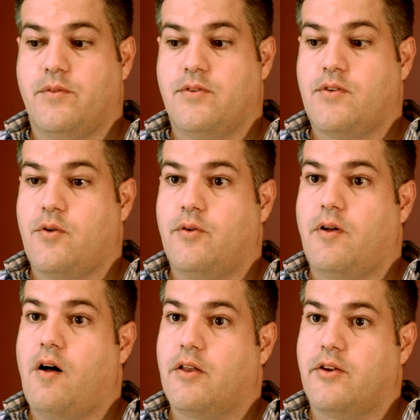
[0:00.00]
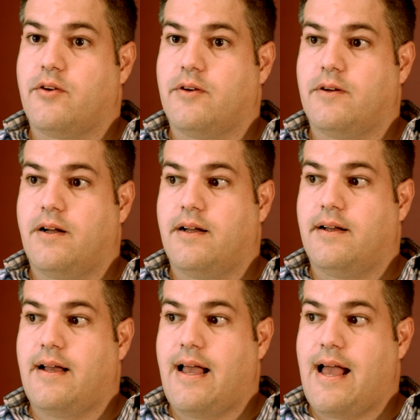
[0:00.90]
So all your
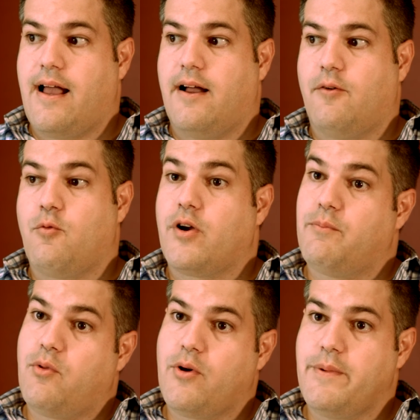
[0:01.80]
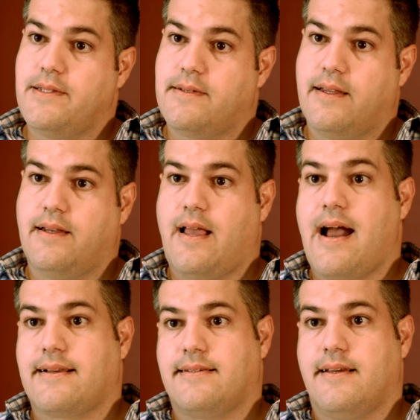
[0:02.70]
war deployments can
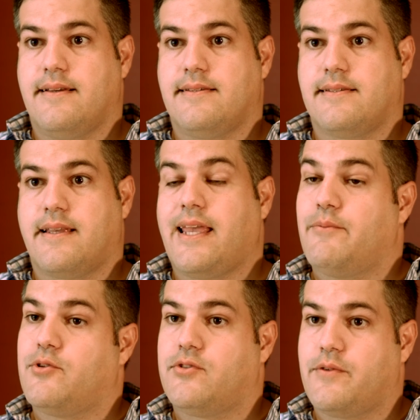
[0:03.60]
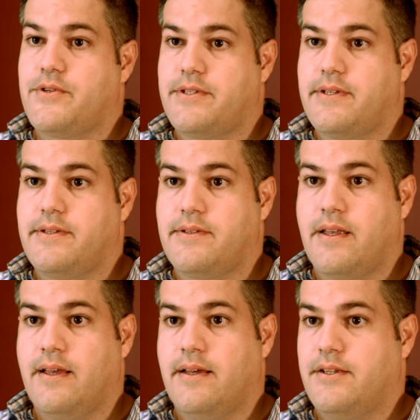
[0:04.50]
access Camel services
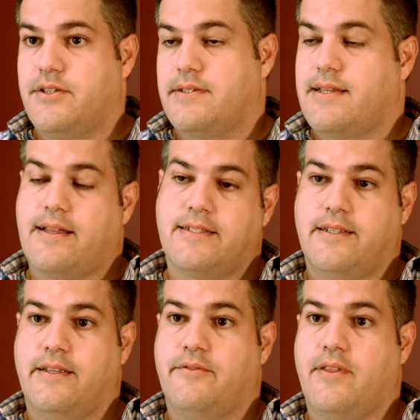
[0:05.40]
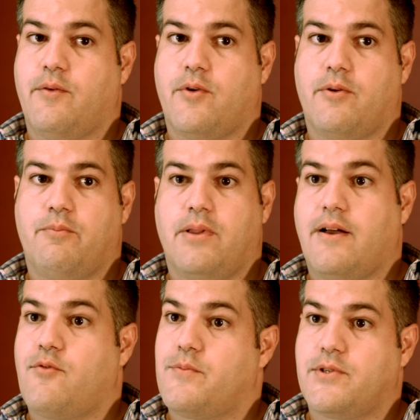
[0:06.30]
just as if they were
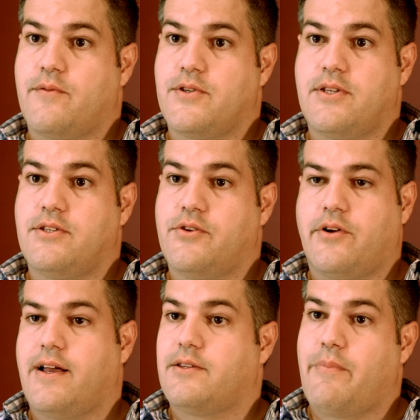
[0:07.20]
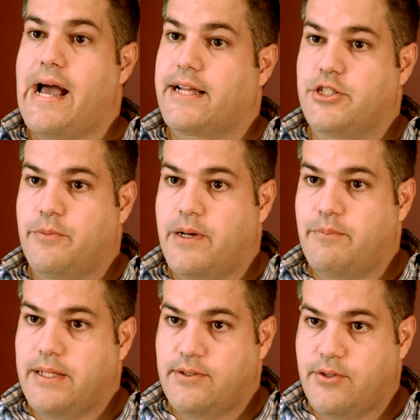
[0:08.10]
platform services, so you don't have to package them
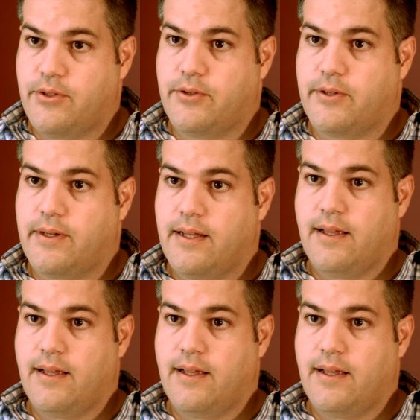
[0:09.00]
up into your